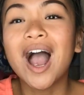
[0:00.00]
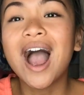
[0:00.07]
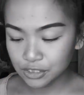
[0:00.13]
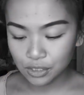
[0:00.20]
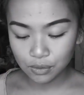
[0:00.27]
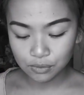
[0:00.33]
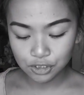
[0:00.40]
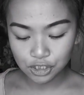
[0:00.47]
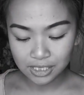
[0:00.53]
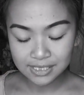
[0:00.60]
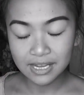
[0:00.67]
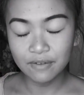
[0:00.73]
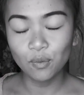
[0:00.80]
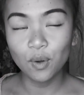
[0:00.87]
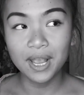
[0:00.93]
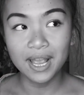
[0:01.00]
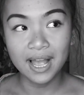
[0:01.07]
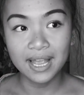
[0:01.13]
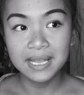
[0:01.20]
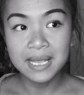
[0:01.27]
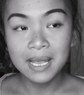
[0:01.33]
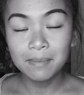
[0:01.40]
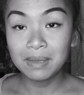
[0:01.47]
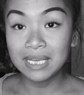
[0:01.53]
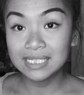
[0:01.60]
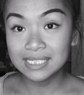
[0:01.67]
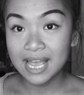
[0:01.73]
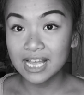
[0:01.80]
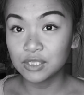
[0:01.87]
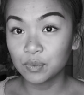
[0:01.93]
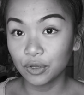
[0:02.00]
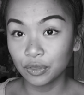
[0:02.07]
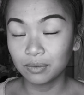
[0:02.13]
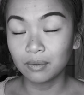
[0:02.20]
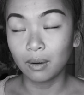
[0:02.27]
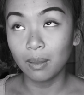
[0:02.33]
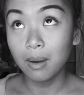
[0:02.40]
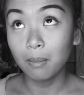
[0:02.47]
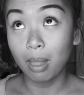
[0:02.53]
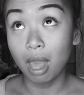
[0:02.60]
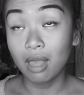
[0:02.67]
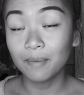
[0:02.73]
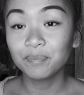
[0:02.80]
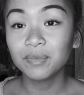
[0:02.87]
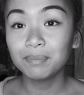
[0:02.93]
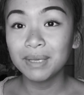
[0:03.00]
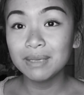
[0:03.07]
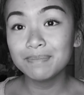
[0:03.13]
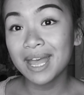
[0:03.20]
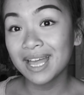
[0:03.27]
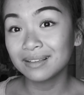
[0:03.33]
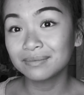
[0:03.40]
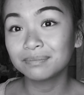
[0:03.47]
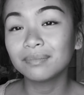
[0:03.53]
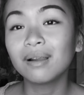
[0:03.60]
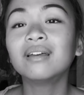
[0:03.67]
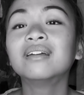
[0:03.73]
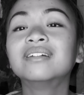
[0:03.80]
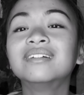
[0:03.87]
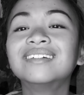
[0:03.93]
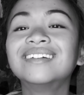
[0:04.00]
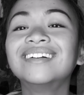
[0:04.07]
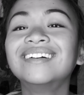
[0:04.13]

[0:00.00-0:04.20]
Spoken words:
So just FYI, pink tats were... Pink tats...